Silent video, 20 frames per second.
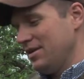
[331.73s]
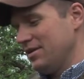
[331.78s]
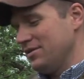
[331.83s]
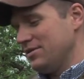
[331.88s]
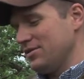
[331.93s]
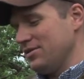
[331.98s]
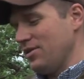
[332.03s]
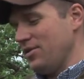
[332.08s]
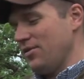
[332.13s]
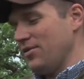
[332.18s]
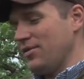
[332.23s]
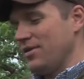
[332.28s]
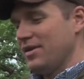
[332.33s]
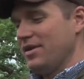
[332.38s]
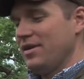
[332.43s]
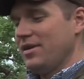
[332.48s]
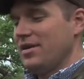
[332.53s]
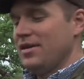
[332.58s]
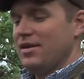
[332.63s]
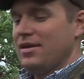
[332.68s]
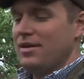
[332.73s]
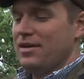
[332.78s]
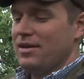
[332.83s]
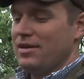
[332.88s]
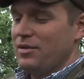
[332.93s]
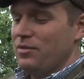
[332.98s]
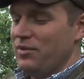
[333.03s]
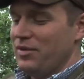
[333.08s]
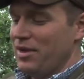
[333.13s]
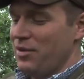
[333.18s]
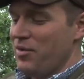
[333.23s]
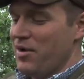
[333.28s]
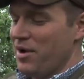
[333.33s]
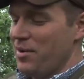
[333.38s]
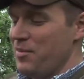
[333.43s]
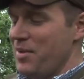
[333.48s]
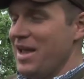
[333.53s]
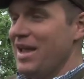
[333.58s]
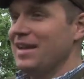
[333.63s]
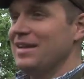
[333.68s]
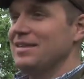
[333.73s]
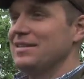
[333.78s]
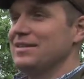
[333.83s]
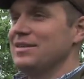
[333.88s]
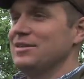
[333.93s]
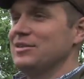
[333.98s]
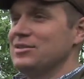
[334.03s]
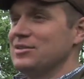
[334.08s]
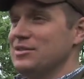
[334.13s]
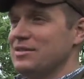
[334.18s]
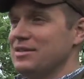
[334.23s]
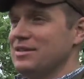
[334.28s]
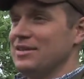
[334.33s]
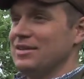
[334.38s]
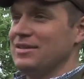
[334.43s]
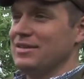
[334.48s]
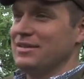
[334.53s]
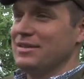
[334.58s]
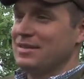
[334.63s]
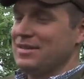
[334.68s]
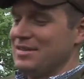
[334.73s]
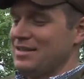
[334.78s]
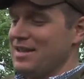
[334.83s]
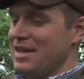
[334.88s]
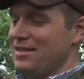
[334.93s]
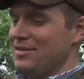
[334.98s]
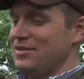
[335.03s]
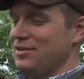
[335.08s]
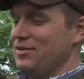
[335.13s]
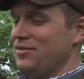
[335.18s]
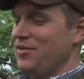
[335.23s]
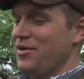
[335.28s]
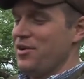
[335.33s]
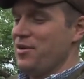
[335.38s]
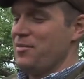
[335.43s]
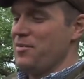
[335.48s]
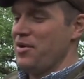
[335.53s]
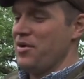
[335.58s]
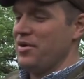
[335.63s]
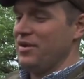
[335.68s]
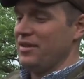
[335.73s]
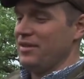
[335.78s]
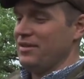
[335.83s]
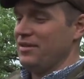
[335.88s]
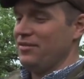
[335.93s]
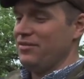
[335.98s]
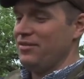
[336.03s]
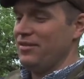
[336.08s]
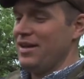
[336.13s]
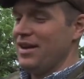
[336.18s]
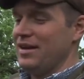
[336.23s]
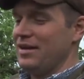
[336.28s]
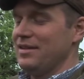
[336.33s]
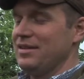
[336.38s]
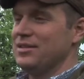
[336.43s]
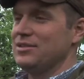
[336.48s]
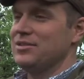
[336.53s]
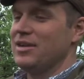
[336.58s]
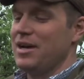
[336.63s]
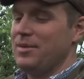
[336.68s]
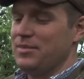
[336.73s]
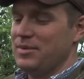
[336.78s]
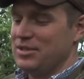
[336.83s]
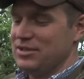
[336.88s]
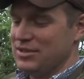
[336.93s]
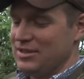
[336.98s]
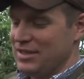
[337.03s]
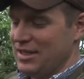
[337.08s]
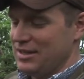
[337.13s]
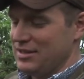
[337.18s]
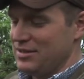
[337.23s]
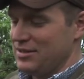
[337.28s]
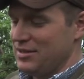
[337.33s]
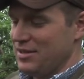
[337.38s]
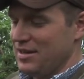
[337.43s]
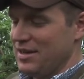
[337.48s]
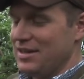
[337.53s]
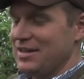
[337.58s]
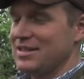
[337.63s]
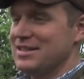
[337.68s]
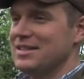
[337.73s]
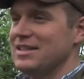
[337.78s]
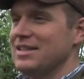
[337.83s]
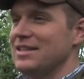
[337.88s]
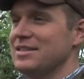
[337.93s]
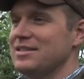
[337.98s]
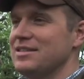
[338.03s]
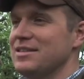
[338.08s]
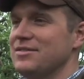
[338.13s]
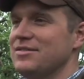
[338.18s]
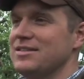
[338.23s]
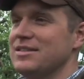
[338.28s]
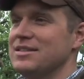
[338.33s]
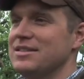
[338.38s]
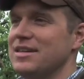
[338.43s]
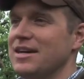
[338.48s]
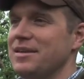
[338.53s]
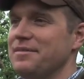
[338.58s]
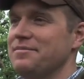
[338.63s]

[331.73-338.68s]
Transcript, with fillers: So when they want to mate, they'll still sense this pheromone and they'll fly into the trap and just get stuck on the sticky stuff inside.